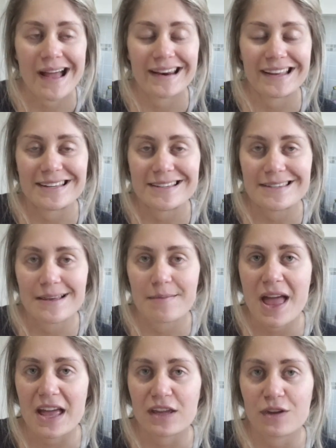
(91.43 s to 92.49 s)
adding in some
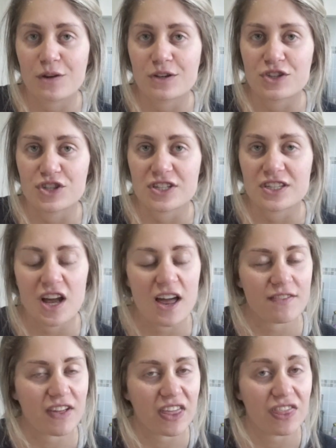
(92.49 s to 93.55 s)
egg yolks just to kind
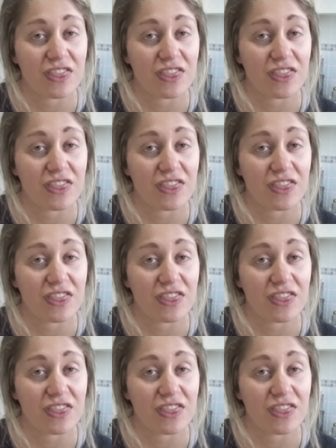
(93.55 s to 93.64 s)
of like